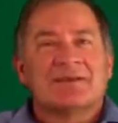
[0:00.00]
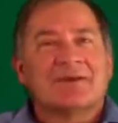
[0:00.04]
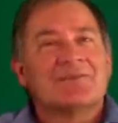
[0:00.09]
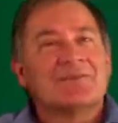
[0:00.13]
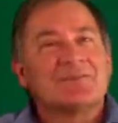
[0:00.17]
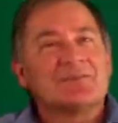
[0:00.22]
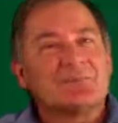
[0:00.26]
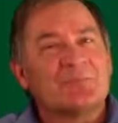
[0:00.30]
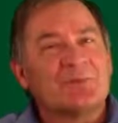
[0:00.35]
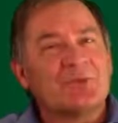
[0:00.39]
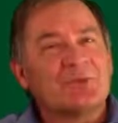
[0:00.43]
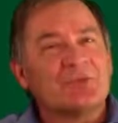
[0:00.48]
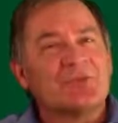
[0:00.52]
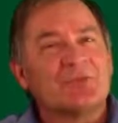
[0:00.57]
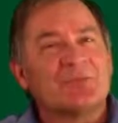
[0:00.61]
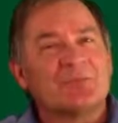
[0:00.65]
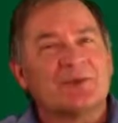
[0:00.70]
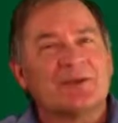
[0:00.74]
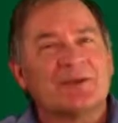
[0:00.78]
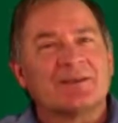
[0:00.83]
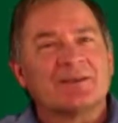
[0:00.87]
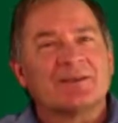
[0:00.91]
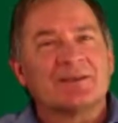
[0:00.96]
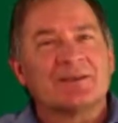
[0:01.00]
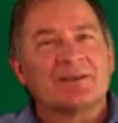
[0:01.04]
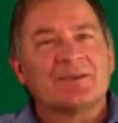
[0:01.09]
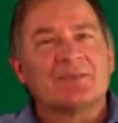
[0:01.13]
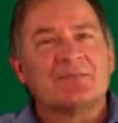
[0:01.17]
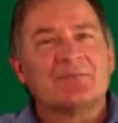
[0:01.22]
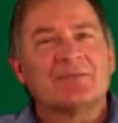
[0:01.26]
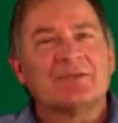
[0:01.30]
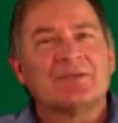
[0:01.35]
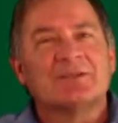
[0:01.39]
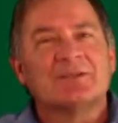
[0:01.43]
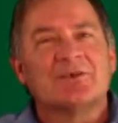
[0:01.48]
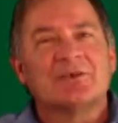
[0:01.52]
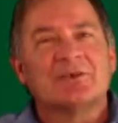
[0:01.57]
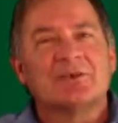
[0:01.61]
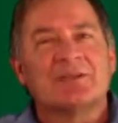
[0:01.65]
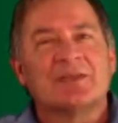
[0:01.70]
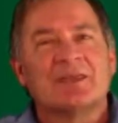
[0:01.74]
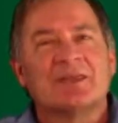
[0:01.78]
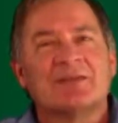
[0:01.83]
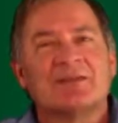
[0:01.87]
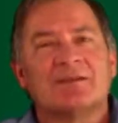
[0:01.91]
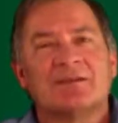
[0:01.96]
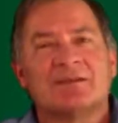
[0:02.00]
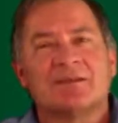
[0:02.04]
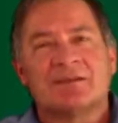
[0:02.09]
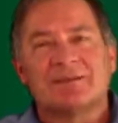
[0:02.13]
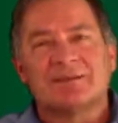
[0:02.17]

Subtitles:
I have a special mic that can be located